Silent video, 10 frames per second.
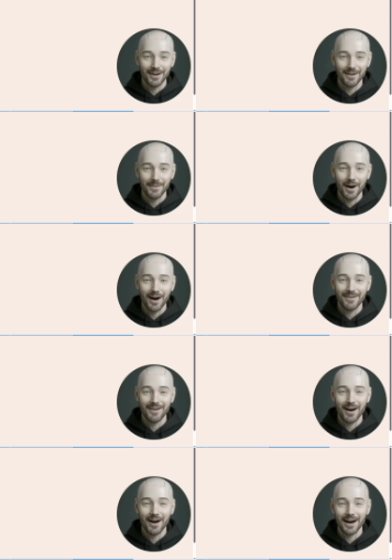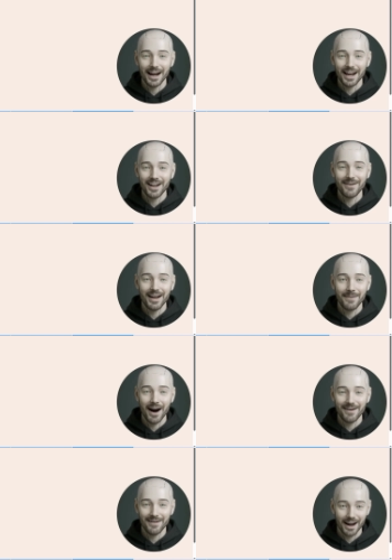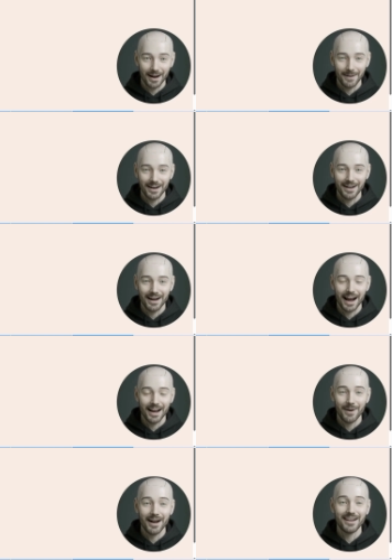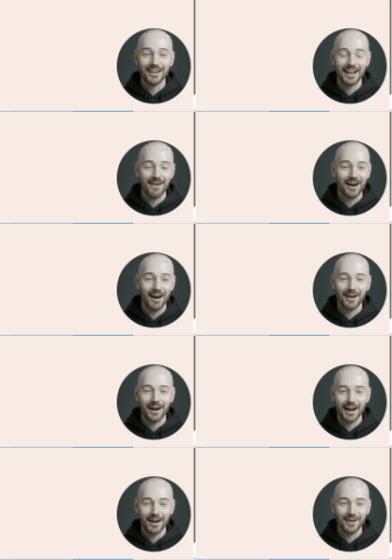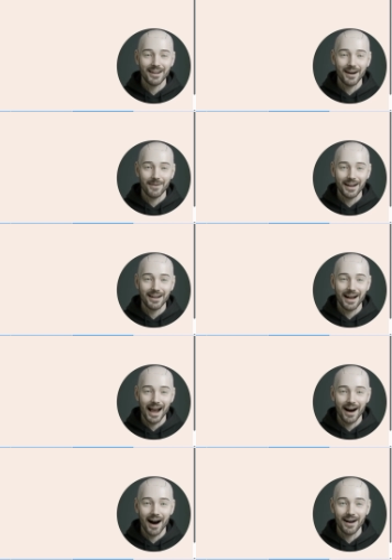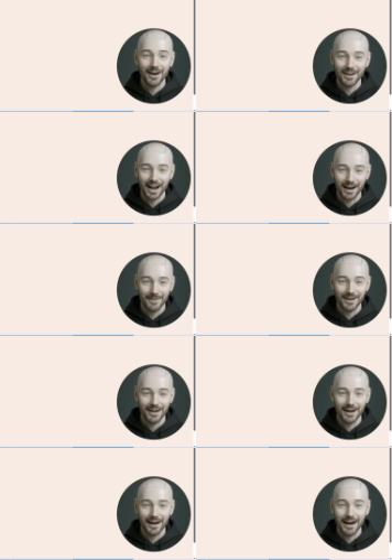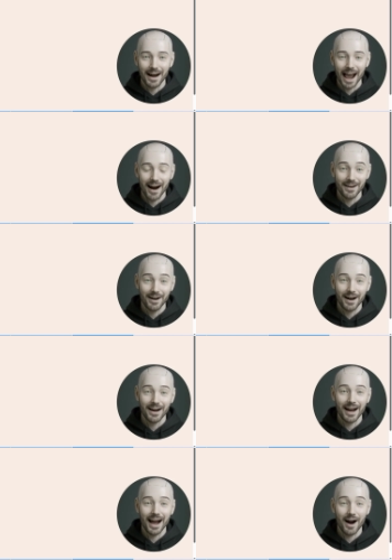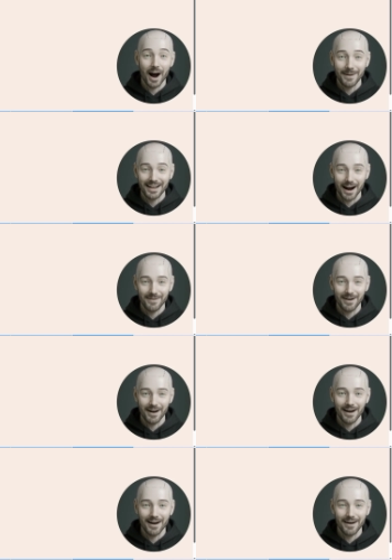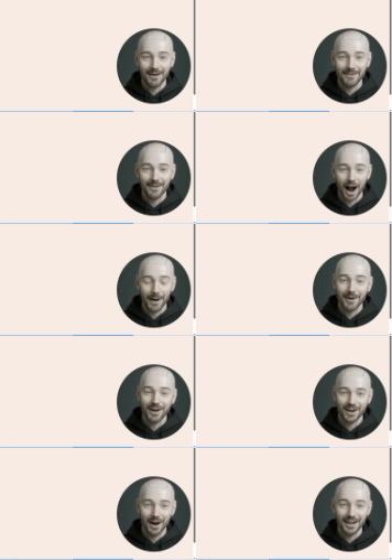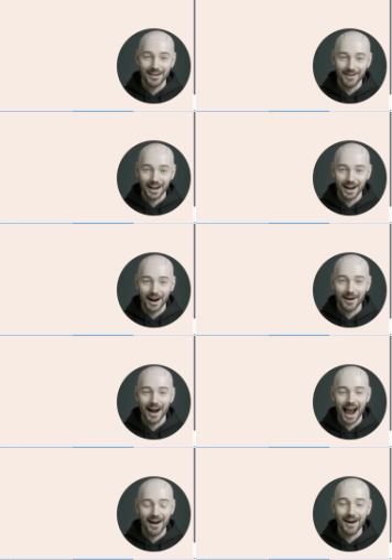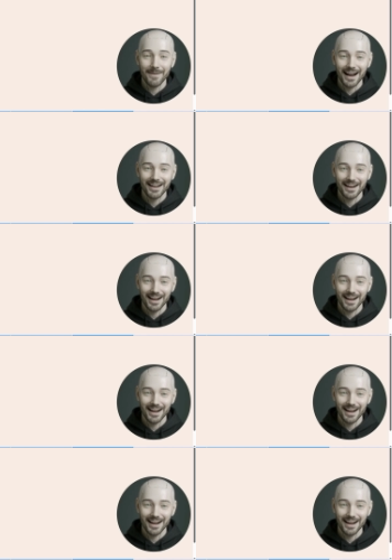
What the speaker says: for more info on each of the above developments, as well as to 7 other interesting recent AI news items. Have a look and hope it's helpful. Hope you enjoyed this video. Have an amazing